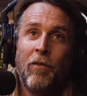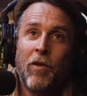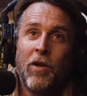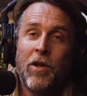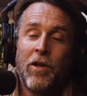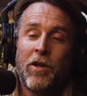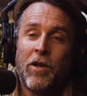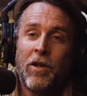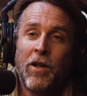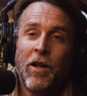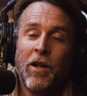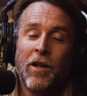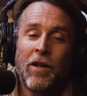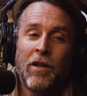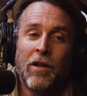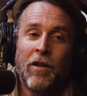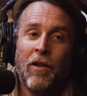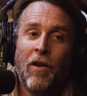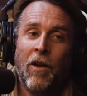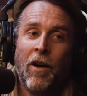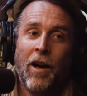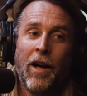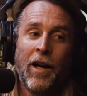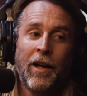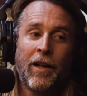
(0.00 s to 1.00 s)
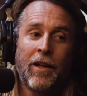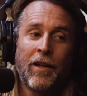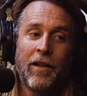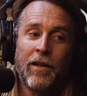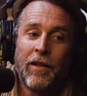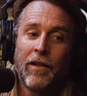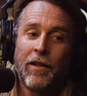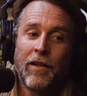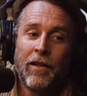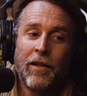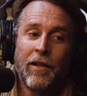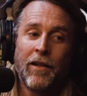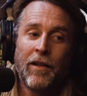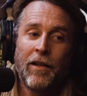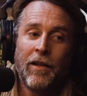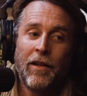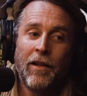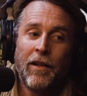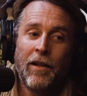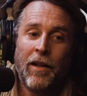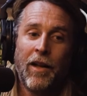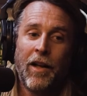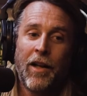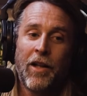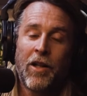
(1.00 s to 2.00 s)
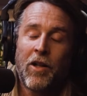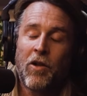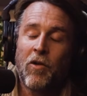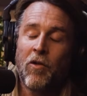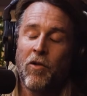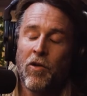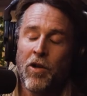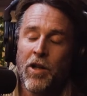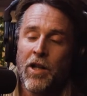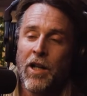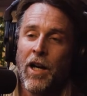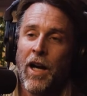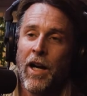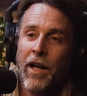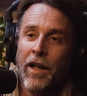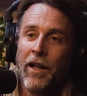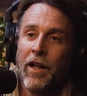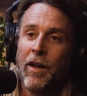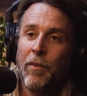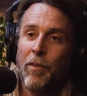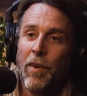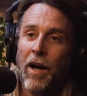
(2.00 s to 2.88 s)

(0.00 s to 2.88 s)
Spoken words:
was just like excruciatingly